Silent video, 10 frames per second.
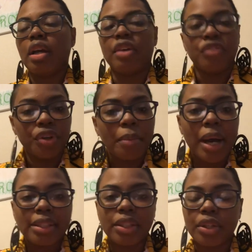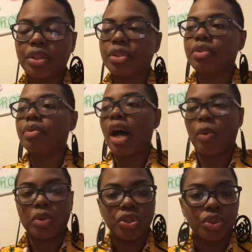If you're in my circle, I
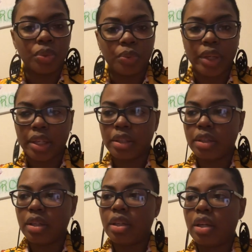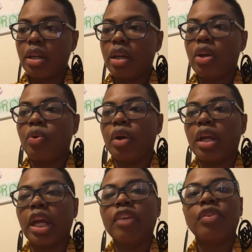want you to win.
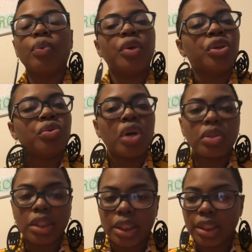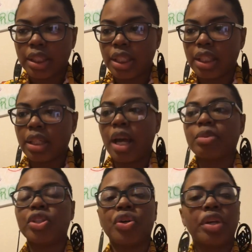Even when you don't succeed, I'm
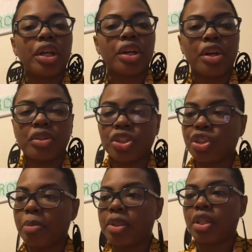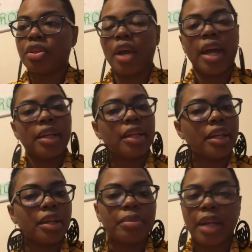still going to encourage you. I'm going to tell you, hey, get
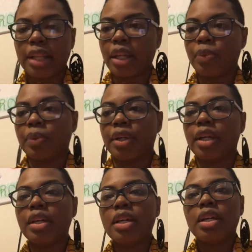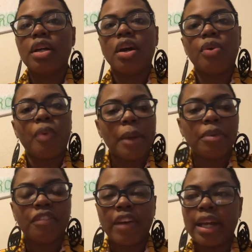up, get out that rut, wipe
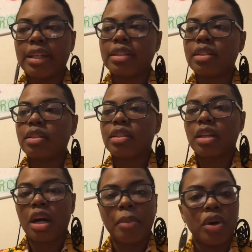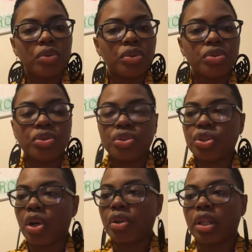your face. Come on, you're
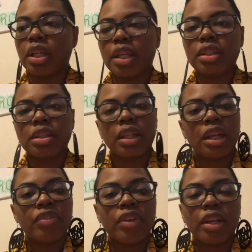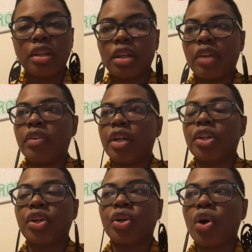stronger than this. Give it
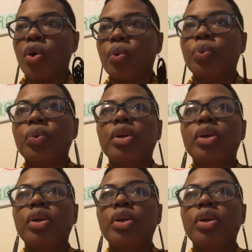another go.